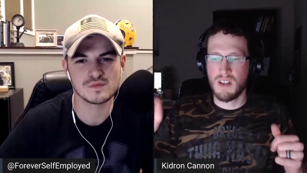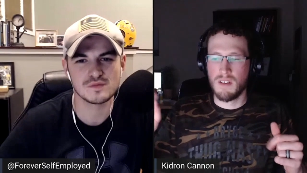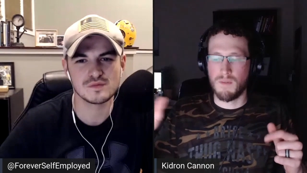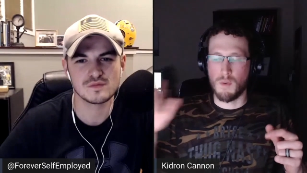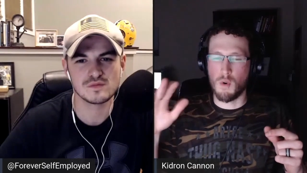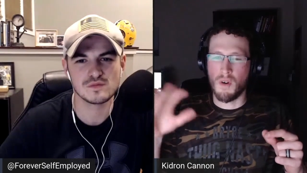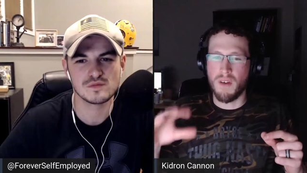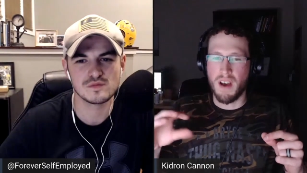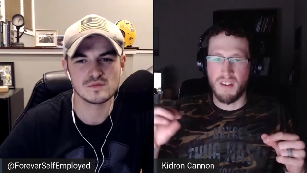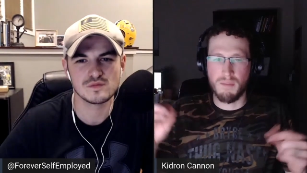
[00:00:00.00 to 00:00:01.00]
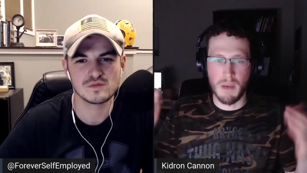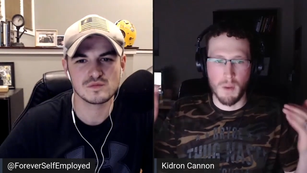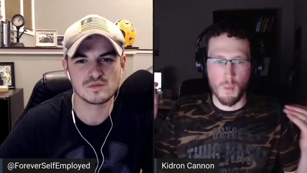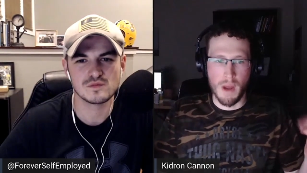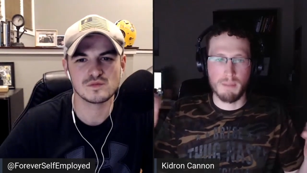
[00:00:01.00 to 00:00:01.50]
Speaker 1: four or five
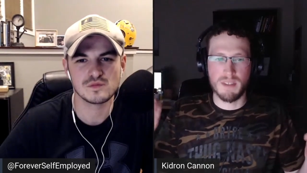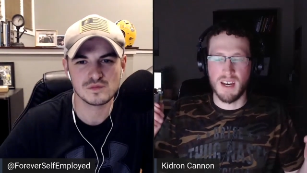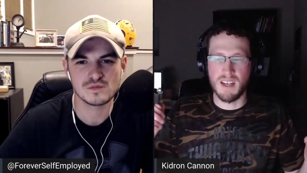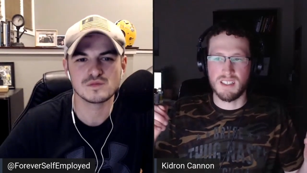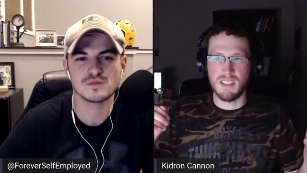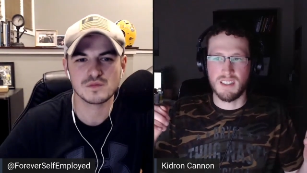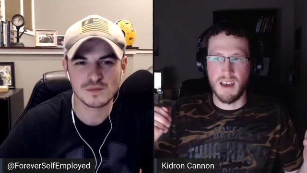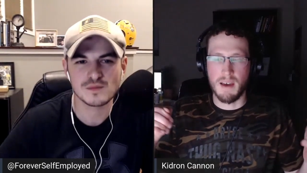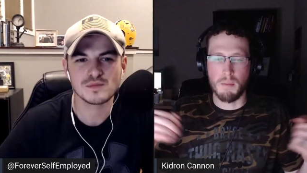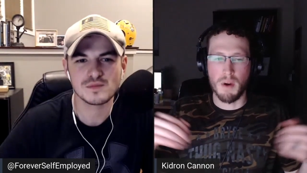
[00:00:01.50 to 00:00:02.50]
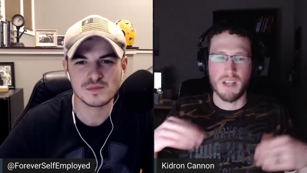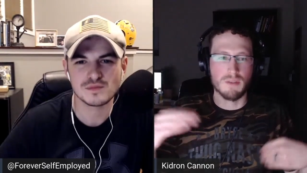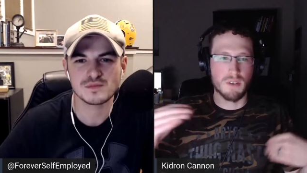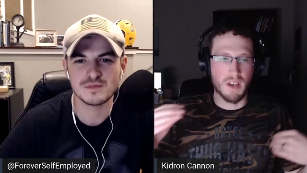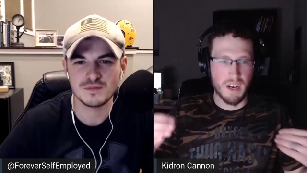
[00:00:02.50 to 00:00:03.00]
big websites that
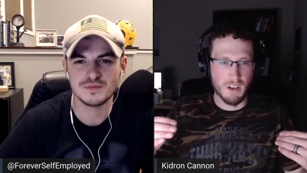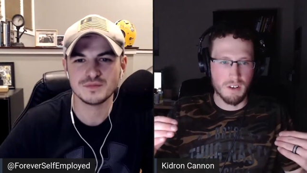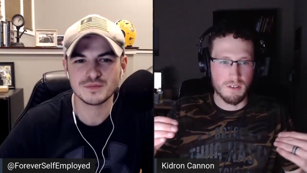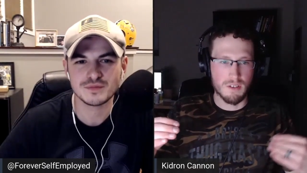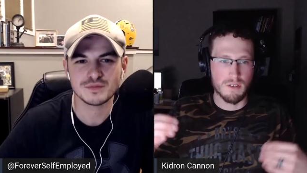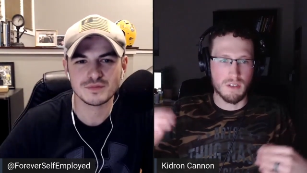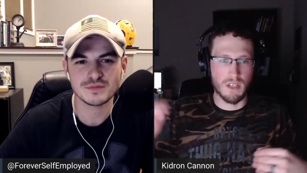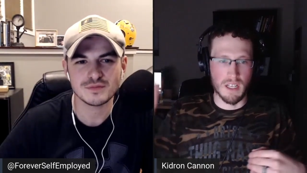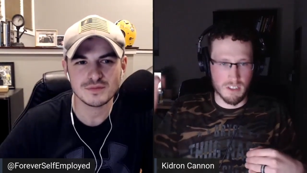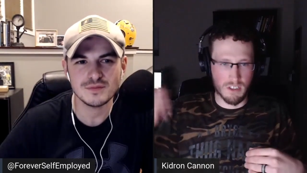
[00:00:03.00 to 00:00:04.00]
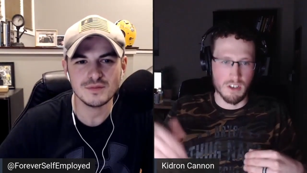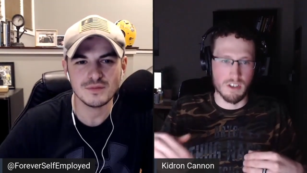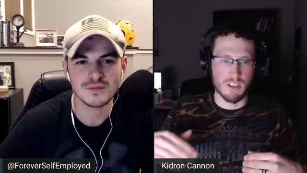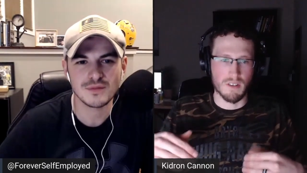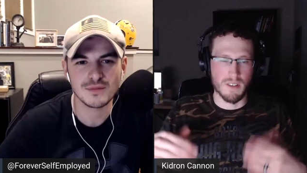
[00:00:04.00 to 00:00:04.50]
brides will kind of go to in
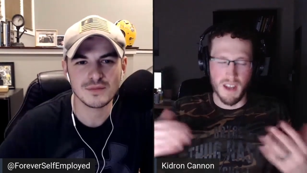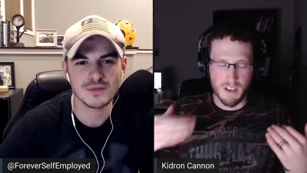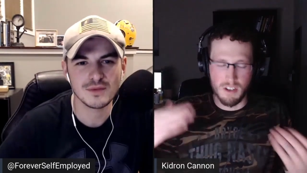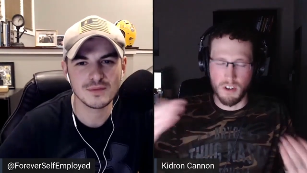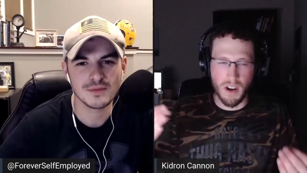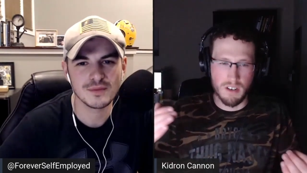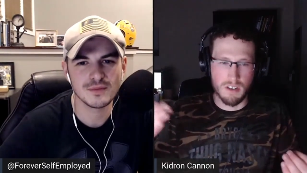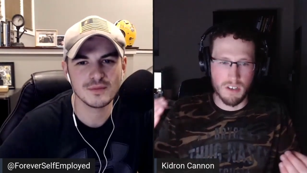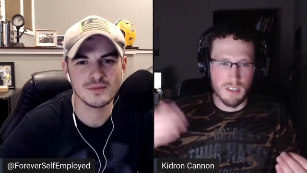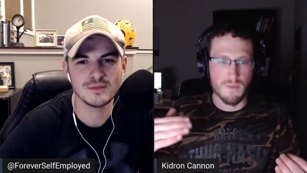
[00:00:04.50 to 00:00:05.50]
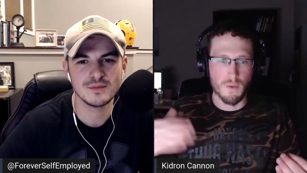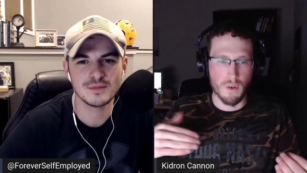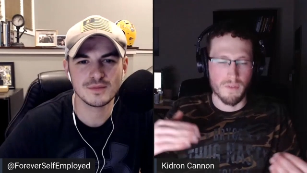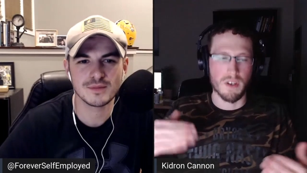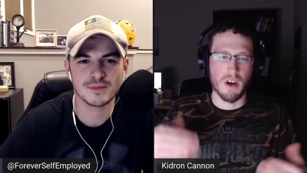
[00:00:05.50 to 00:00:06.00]
search of kind of directories
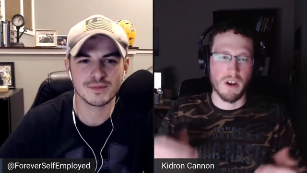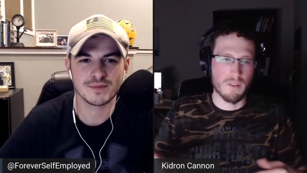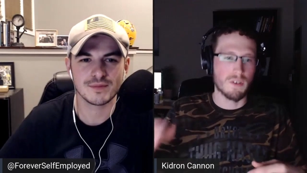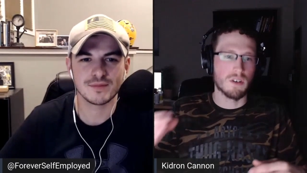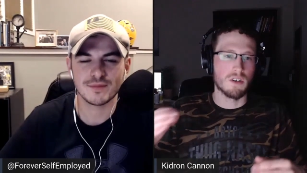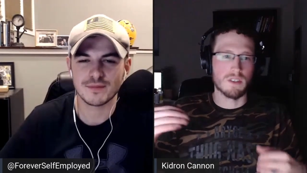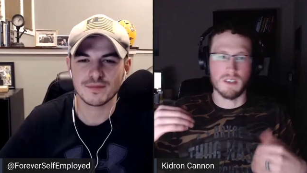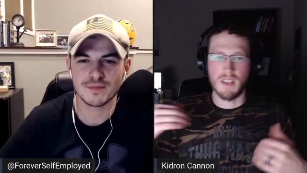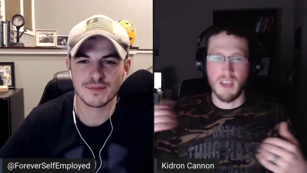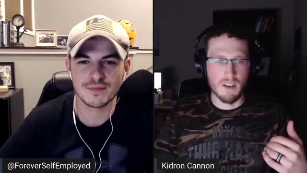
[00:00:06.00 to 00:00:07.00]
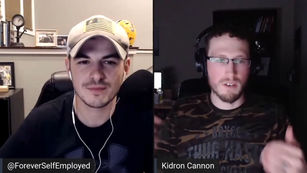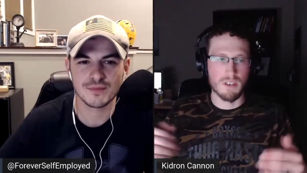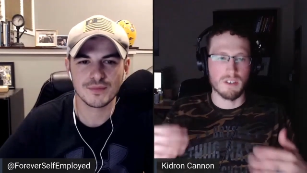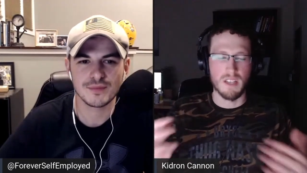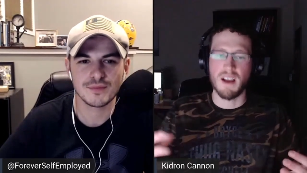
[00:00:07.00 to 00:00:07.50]
for photographers and
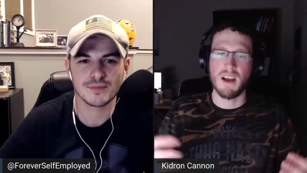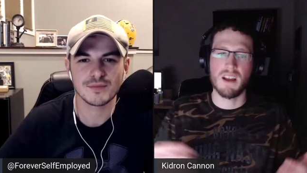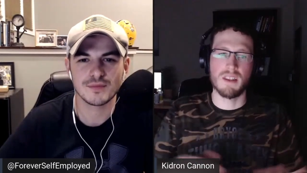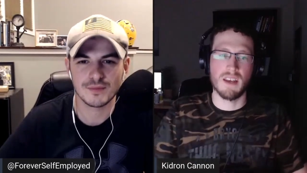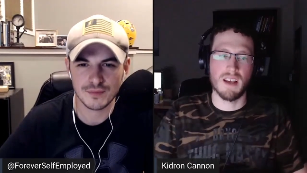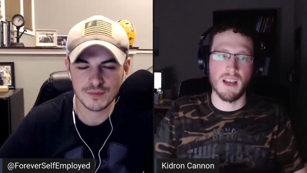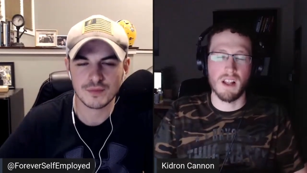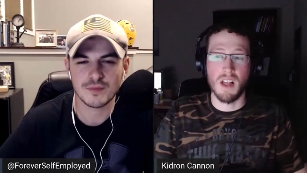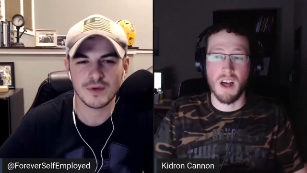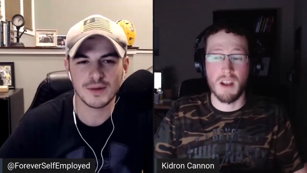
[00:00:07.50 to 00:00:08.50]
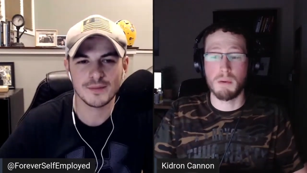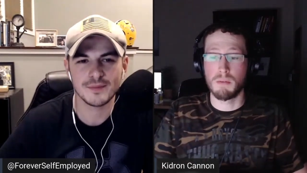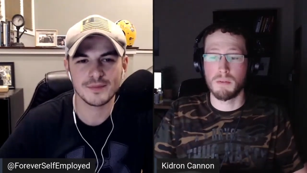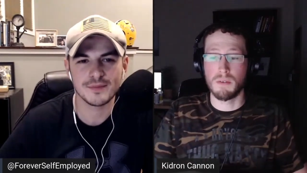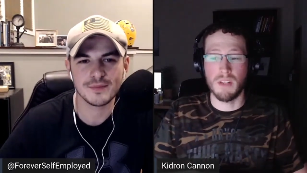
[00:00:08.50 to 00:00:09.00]
caterers and that kind of thing. And a lot right. of
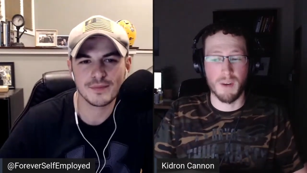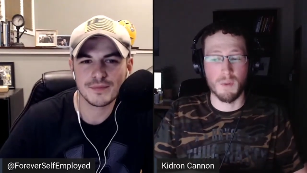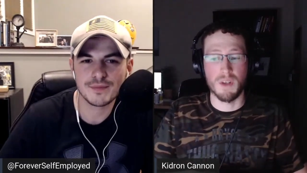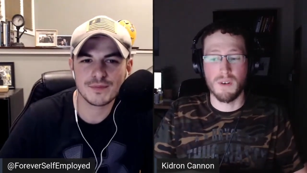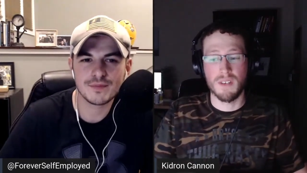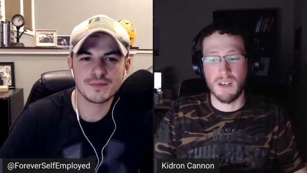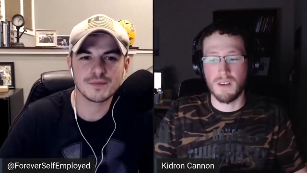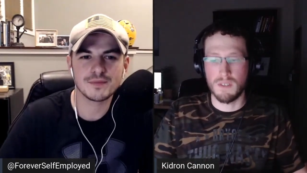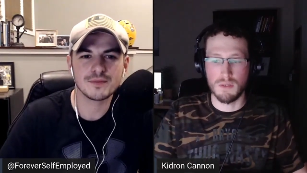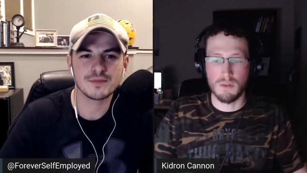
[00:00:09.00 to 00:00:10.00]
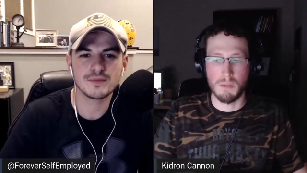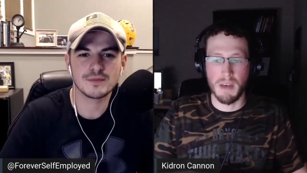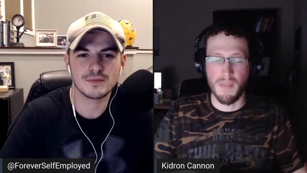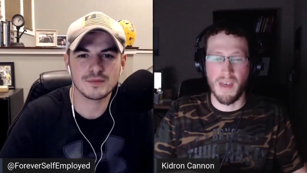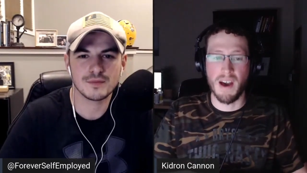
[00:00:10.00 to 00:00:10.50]
people. Like we know photographers who will
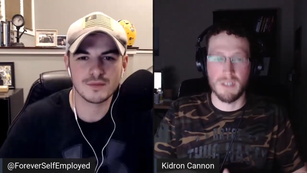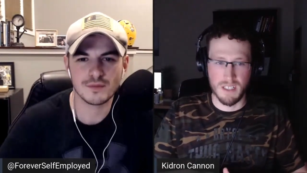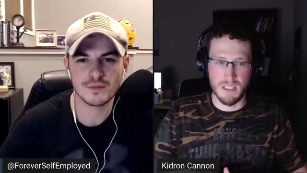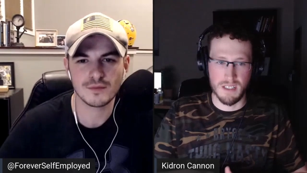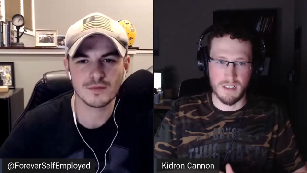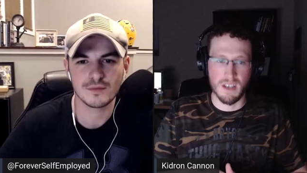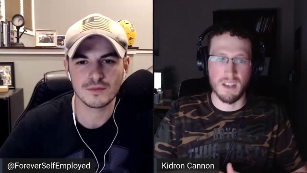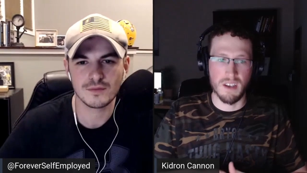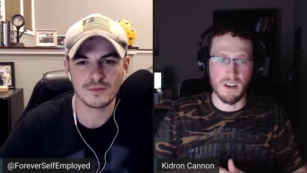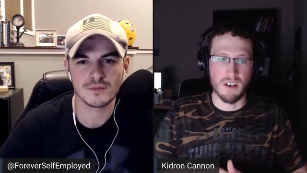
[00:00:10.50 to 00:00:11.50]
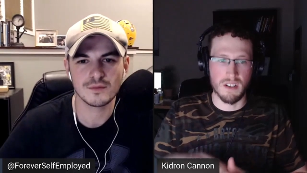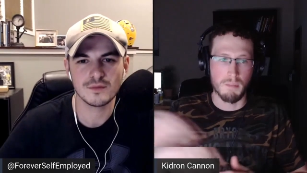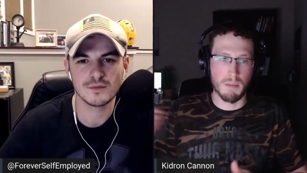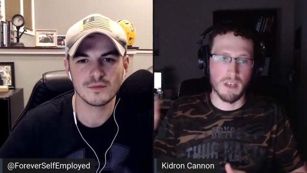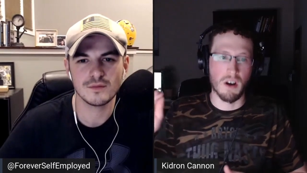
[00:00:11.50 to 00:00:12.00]
pay thousands a year
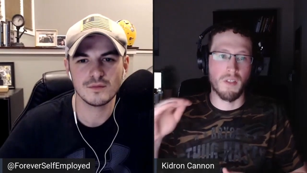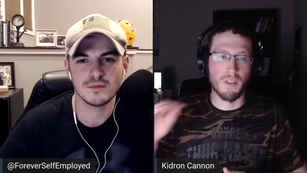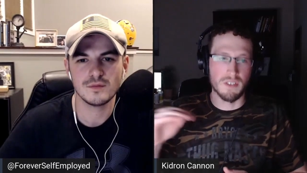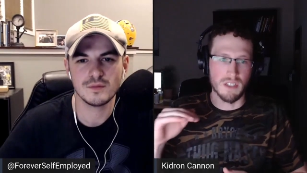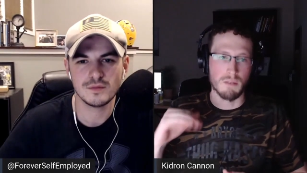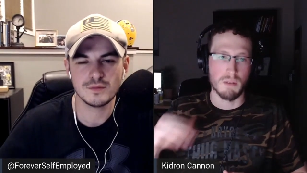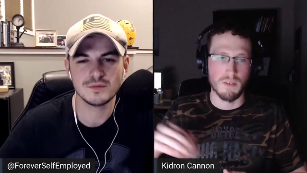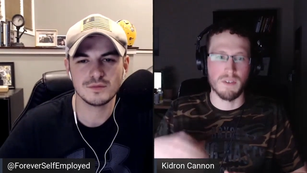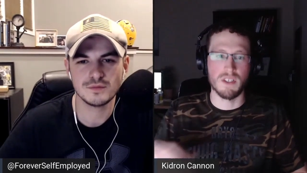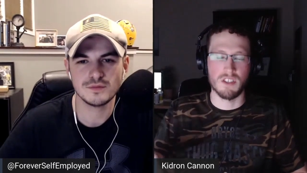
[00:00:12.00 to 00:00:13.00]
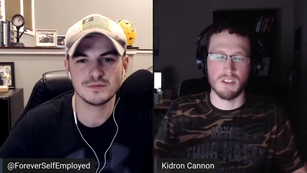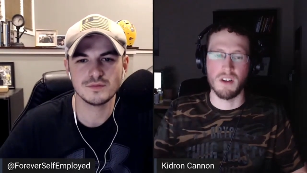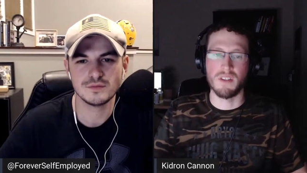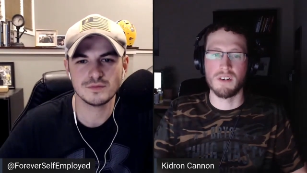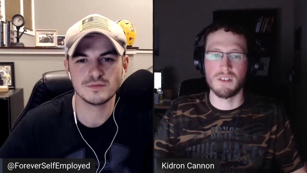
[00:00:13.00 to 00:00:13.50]
to be on those and to be featured
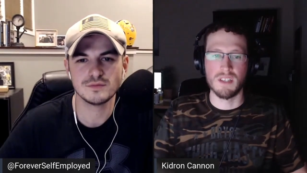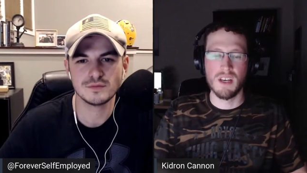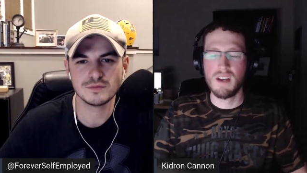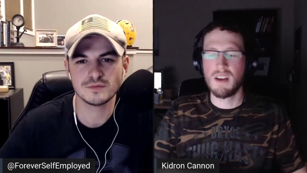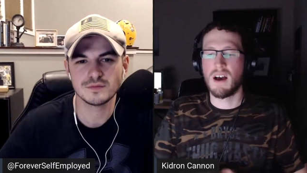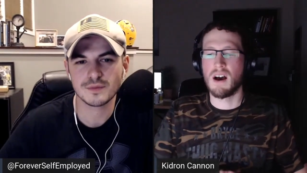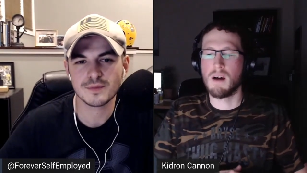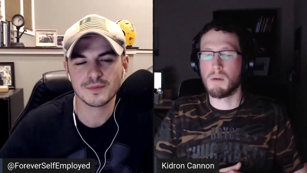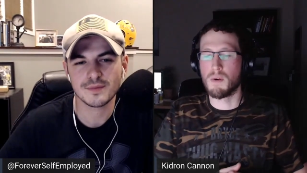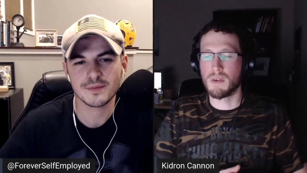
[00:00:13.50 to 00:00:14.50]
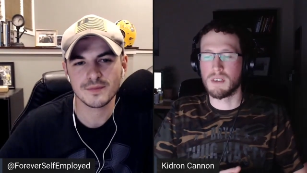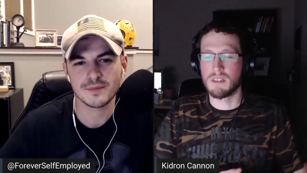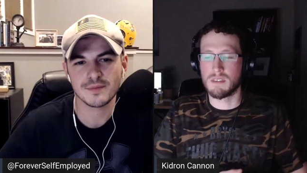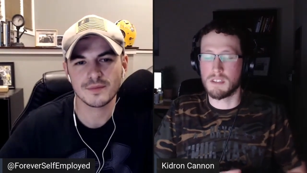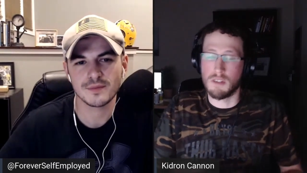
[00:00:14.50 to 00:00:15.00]
on those. Um, but
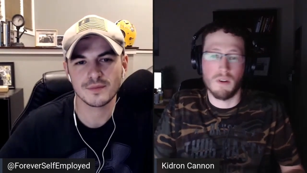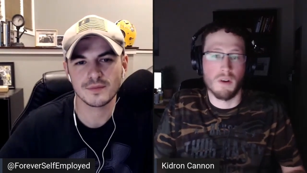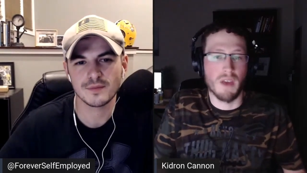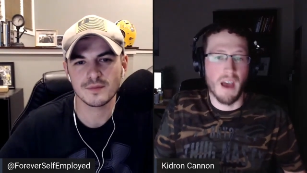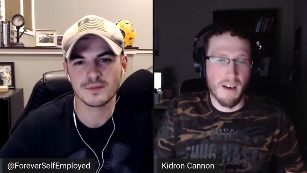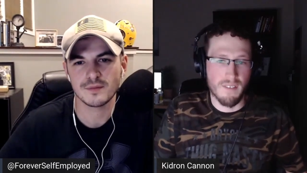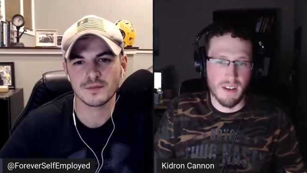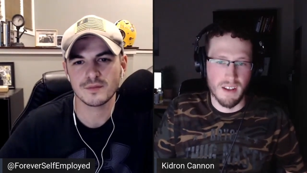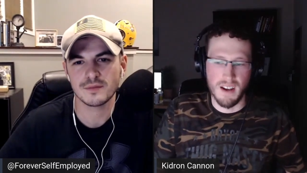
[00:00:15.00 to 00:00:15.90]
we so far we haven't.